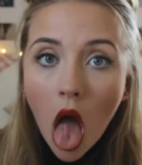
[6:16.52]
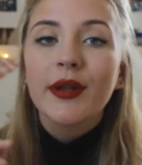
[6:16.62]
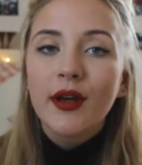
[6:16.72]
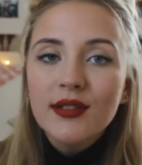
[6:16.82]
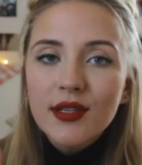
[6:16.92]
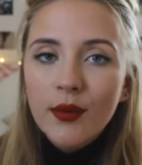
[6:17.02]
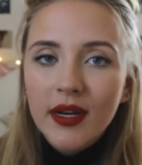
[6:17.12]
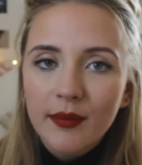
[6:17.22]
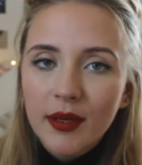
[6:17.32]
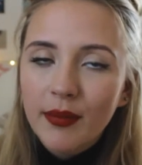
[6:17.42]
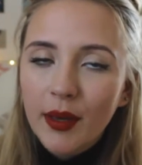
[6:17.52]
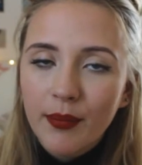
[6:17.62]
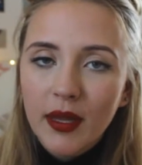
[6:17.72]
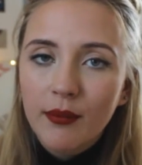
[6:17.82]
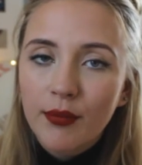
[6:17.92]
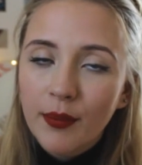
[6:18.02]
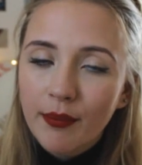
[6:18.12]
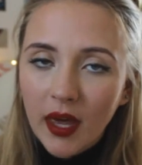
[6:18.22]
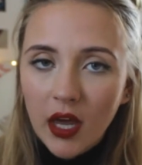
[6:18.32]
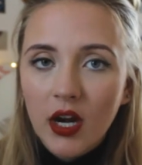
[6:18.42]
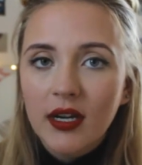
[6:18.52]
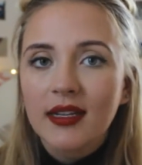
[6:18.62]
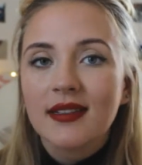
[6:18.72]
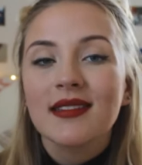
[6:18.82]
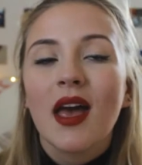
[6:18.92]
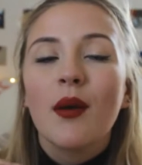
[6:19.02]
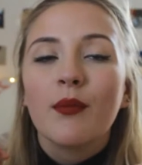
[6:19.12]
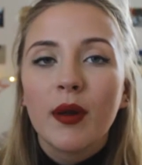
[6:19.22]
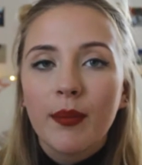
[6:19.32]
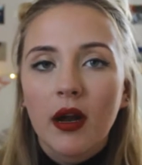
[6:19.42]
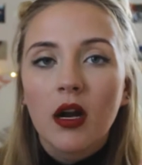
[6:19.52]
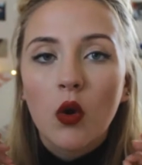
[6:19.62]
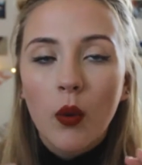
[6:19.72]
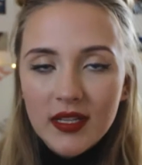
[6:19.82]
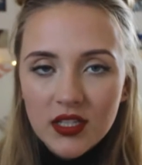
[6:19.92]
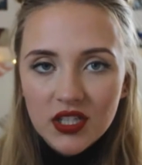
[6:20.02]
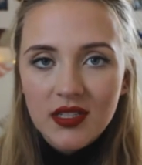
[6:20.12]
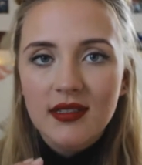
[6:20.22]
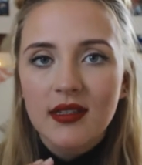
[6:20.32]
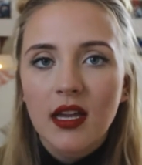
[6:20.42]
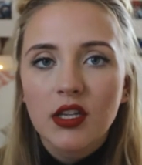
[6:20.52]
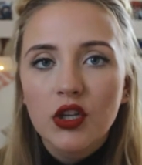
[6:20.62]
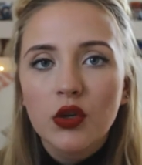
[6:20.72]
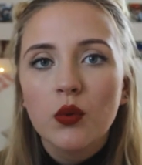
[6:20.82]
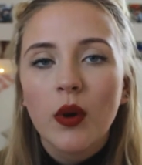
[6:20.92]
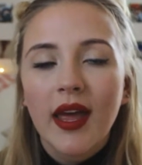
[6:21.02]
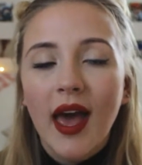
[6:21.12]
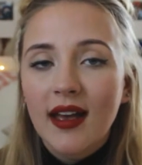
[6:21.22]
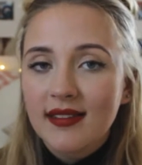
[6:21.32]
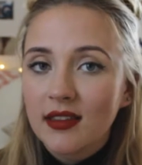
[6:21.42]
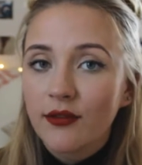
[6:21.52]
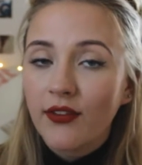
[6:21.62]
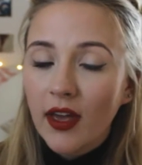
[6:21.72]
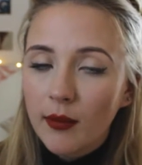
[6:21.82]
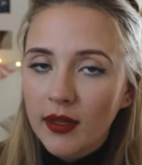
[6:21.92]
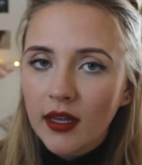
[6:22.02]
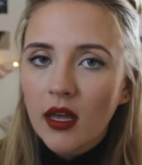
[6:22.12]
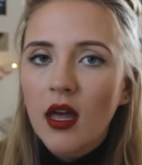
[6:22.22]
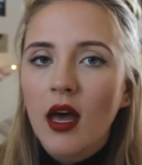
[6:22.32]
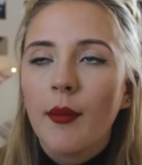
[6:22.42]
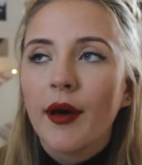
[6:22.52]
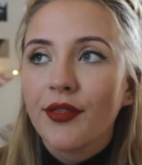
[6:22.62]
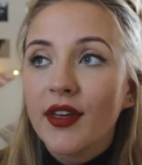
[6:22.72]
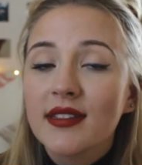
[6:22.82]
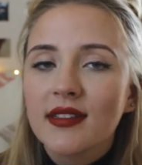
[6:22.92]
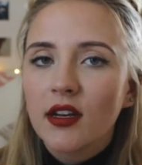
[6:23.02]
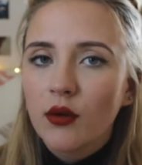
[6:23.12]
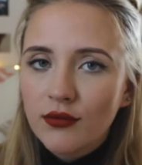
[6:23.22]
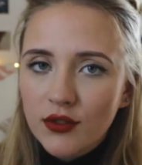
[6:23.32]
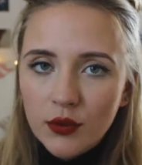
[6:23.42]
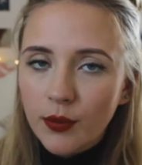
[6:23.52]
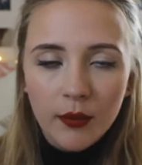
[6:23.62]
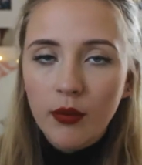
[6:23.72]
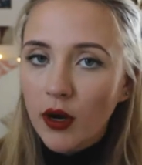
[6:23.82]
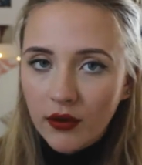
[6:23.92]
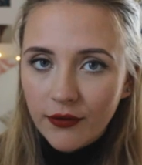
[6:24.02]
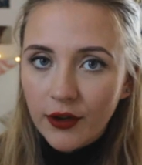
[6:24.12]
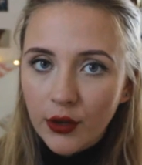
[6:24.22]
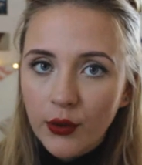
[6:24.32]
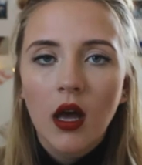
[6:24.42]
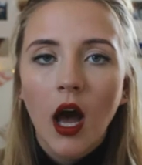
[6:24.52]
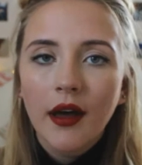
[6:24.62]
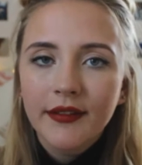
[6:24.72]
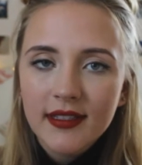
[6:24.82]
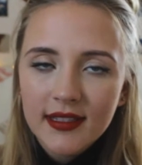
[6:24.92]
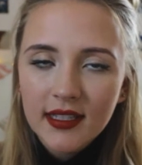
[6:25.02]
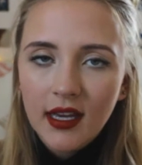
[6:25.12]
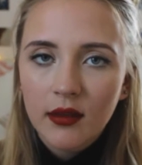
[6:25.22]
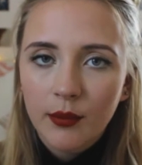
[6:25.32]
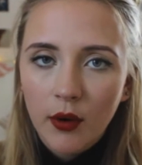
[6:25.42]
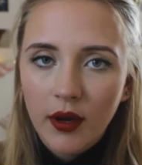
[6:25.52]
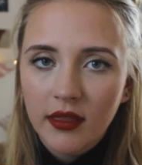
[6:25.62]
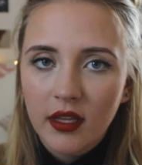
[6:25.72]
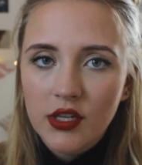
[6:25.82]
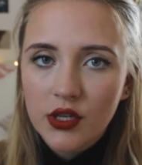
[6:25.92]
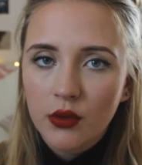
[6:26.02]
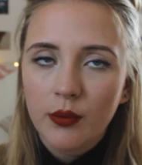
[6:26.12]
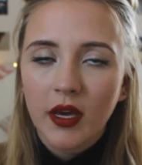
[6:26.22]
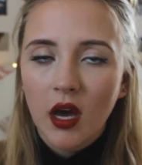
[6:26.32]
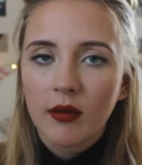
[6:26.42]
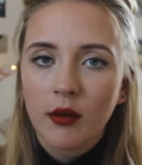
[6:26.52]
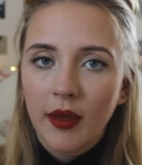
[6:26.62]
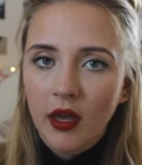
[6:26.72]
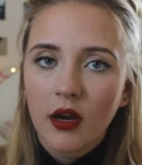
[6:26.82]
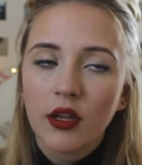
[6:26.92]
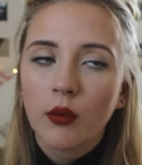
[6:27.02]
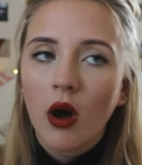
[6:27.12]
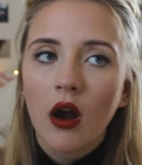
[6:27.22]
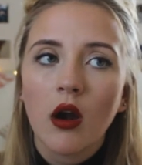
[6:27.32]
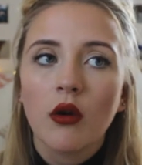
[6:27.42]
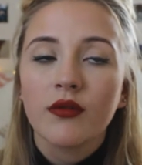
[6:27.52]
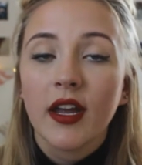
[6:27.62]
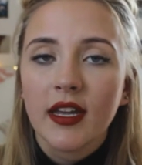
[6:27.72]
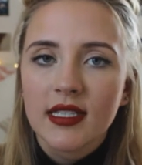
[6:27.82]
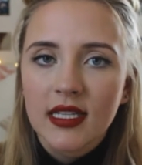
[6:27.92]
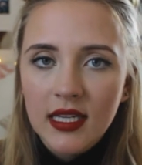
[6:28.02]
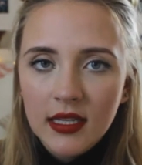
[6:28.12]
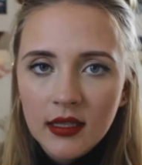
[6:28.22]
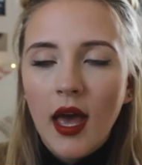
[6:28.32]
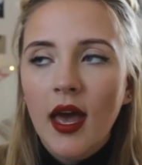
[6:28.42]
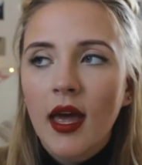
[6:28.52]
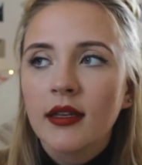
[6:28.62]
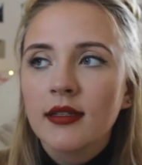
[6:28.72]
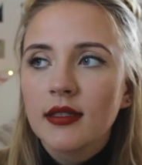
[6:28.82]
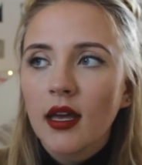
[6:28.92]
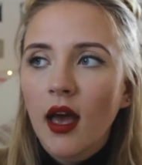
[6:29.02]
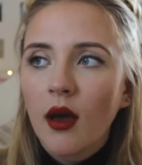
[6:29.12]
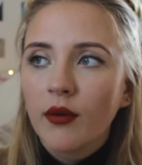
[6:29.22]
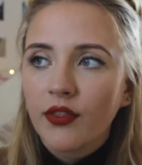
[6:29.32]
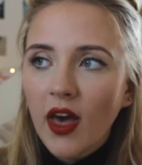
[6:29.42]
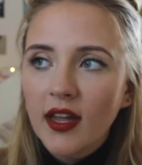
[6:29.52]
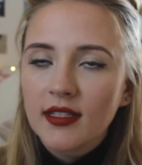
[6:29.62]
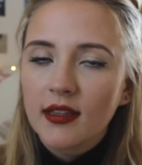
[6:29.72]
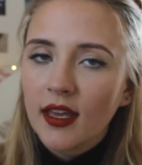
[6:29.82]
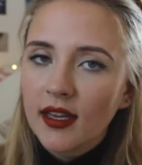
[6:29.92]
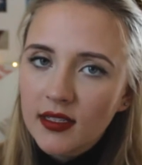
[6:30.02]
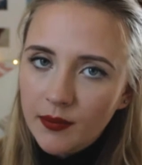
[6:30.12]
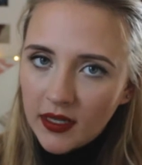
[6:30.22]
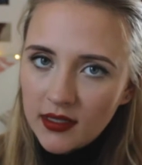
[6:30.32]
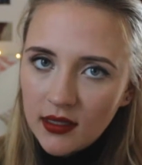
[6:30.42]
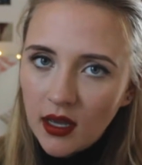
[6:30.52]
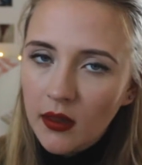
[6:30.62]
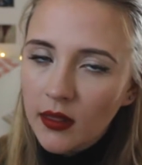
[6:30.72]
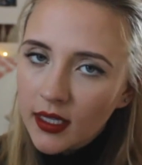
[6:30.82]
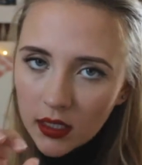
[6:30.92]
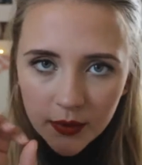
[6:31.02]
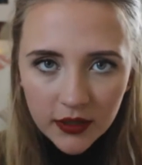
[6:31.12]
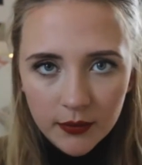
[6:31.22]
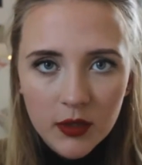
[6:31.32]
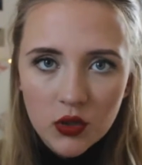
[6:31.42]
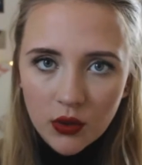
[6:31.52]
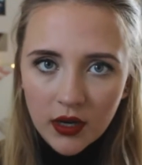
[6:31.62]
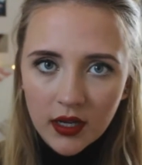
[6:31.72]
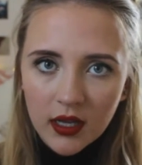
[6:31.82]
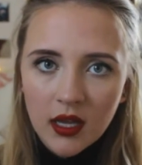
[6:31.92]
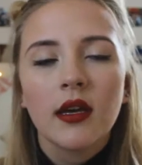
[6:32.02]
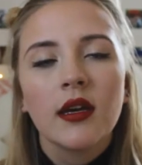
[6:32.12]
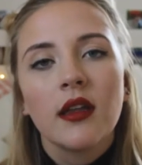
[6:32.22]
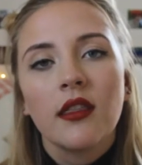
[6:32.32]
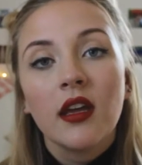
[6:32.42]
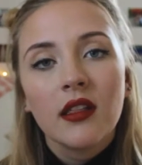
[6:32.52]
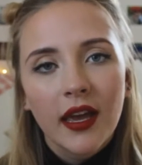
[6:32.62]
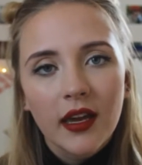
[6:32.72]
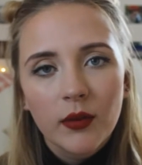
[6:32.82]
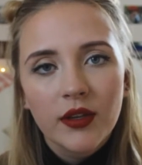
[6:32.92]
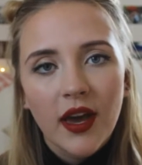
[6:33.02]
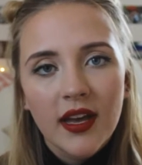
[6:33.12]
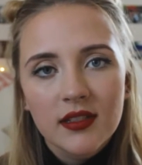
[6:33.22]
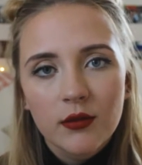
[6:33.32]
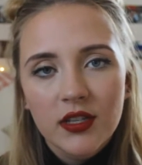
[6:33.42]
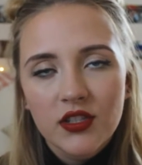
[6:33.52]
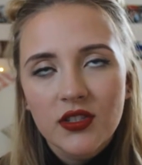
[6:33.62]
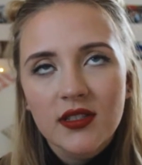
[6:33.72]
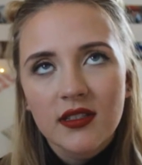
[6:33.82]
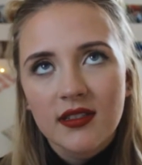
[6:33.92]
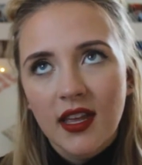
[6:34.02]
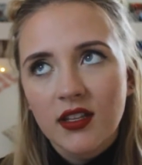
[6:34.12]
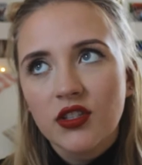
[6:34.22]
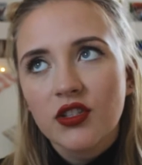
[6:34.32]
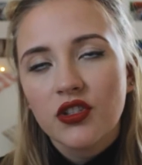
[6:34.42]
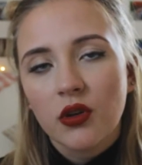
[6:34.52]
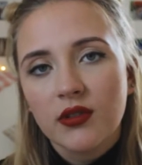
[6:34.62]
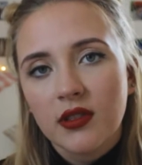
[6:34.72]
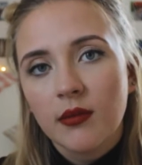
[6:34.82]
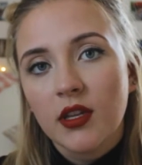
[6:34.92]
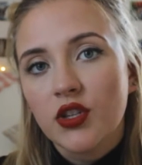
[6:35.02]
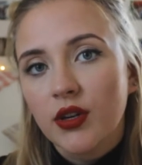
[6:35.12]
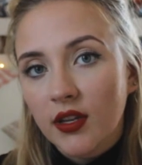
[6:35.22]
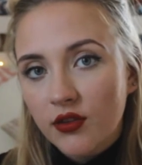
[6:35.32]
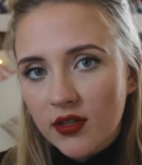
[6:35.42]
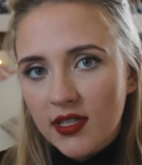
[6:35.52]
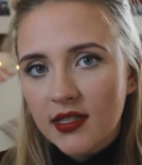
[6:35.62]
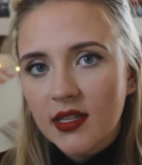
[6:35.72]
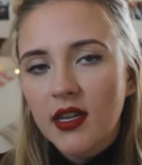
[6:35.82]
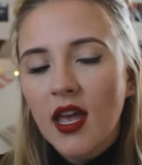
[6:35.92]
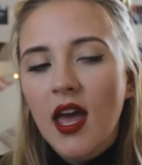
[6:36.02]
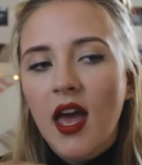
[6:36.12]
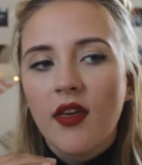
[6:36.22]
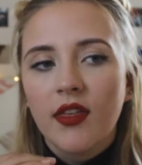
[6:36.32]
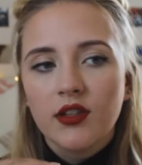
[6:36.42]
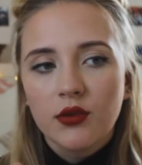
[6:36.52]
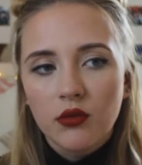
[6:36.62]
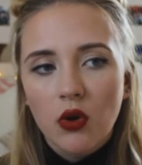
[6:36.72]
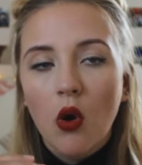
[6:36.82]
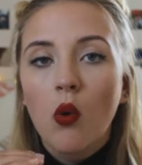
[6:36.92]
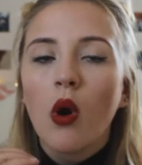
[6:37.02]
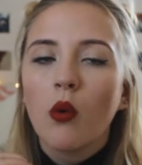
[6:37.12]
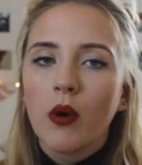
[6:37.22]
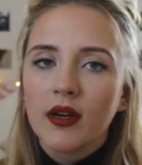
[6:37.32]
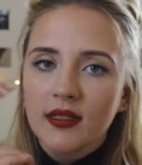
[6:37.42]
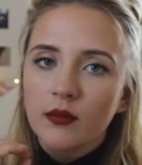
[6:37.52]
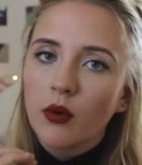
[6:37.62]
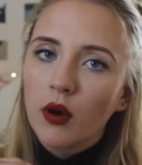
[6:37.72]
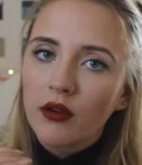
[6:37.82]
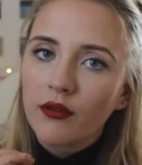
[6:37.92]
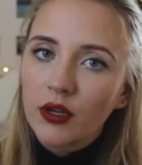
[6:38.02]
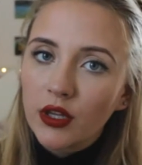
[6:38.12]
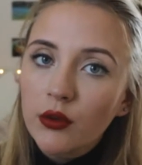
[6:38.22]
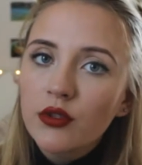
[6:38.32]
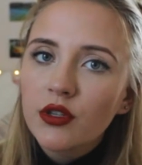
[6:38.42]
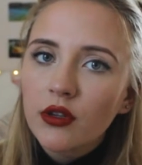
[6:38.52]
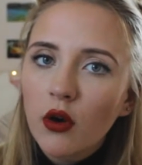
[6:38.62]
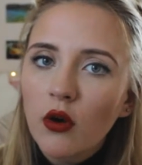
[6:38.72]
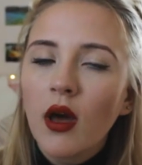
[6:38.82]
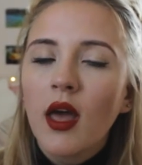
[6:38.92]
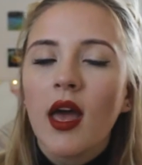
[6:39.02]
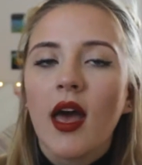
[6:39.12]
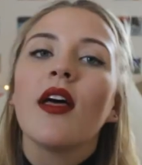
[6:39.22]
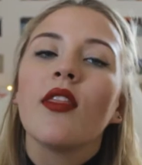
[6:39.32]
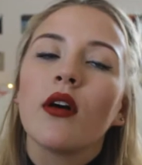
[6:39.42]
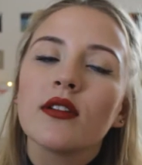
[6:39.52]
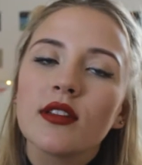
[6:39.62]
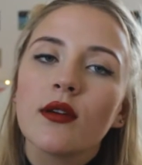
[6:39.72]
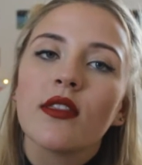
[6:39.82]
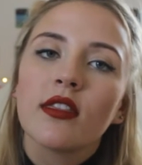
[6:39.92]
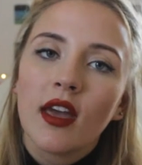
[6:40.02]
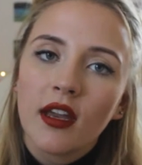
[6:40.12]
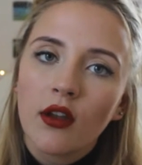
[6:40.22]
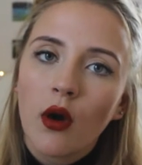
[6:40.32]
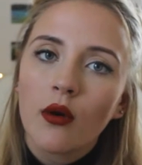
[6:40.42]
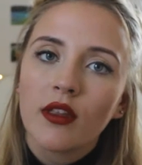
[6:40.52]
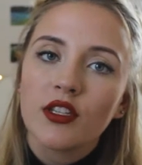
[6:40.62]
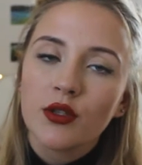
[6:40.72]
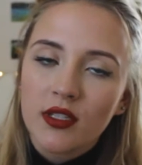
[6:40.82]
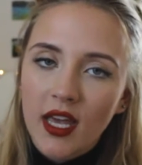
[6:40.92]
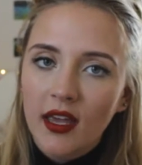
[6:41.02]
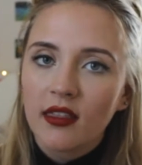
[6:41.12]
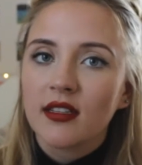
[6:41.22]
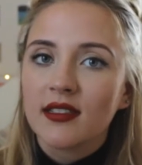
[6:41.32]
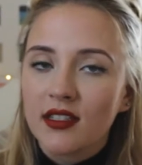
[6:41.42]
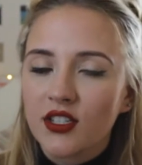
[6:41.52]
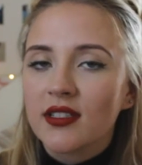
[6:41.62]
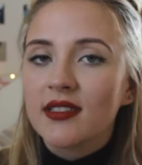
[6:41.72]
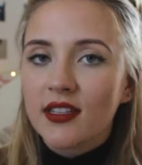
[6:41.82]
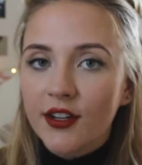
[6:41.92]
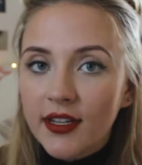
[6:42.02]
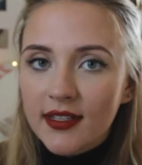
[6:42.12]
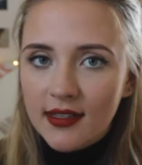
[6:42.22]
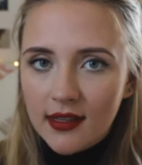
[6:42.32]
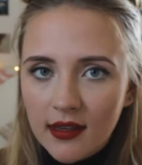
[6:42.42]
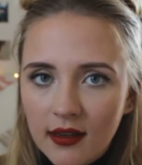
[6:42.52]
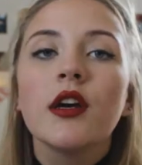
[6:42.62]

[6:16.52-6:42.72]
But also what I mean by being prepared is prepare questions that you want to ask the family about things that are super important for you. Obviously, at the point that you become an au pair, you are over 18, and with that, they expect a little bit of maturity. They like when you ask questions, because that just shows them that you're interested and that you know what is important for you to know, and also that they know that you take the decision seriously.